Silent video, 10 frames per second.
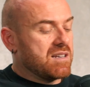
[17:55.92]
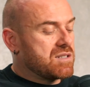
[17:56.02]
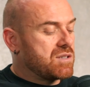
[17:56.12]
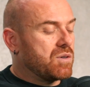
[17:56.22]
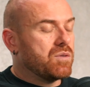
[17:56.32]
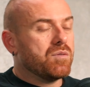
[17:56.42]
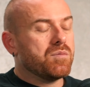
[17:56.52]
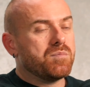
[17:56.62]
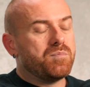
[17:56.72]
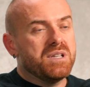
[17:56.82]
So
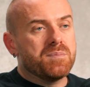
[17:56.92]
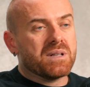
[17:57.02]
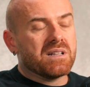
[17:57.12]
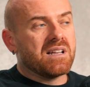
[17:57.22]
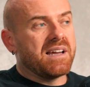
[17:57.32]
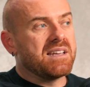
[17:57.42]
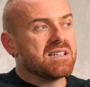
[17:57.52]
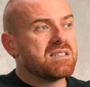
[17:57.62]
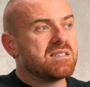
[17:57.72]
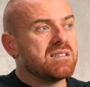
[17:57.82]
people, I
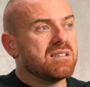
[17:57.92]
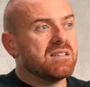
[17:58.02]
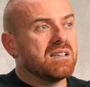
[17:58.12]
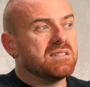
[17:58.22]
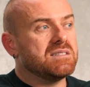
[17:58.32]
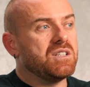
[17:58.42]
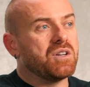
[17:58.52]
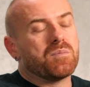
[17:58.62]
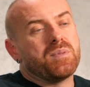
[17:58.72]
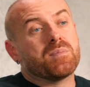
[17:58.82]
guess,
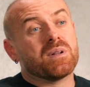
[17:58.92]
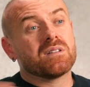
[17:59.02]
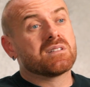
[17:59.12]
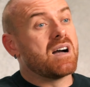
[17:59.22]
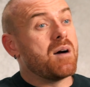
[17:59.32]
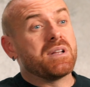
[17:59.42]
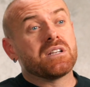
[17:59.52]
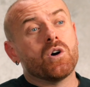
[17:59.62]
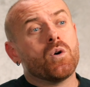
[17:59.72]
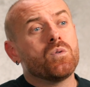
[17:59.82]
people come
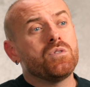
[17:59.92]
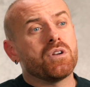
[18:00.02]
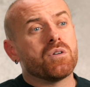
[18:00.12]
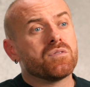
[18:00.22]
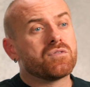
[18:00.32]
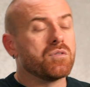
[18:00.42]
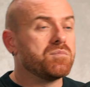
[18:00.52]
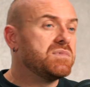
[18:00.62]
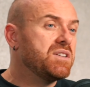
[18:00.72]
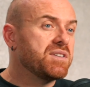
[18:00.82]
and go,
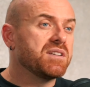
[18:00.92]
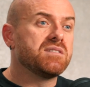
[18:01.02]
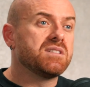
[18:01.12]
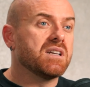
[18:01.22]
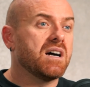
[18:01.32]
from different